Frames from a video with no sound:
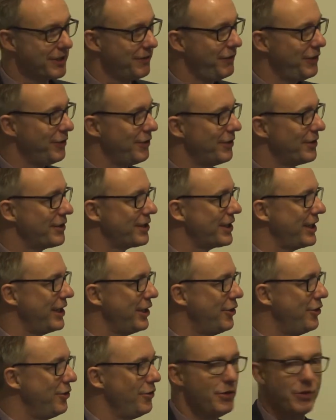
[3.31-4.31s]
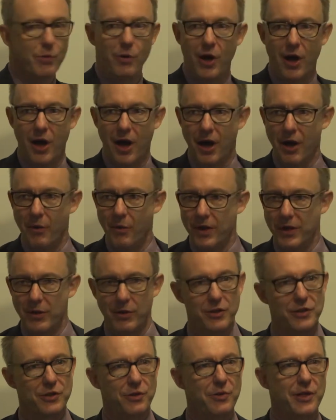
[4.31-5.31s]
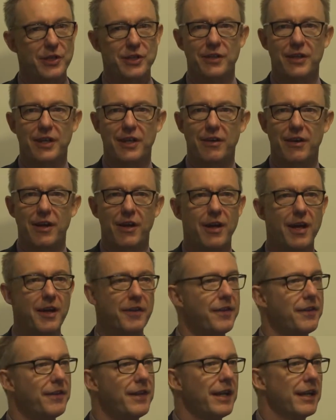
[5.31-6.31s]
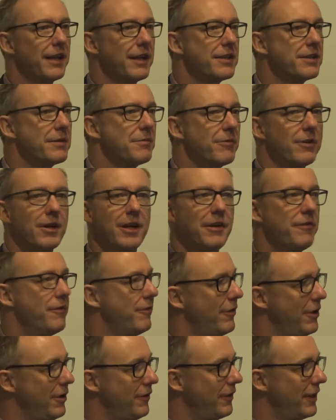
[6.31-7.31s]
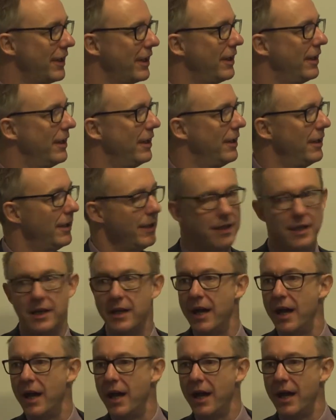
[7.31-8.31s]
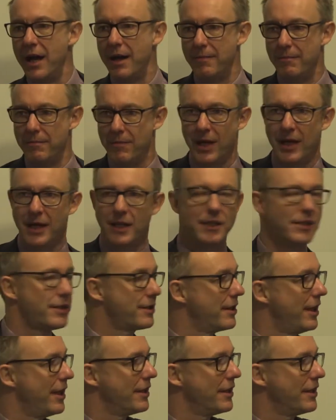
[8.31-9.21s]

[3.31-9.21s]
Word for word: If you could say who you are when you ask a question, there are, I think, some roving uh, mics.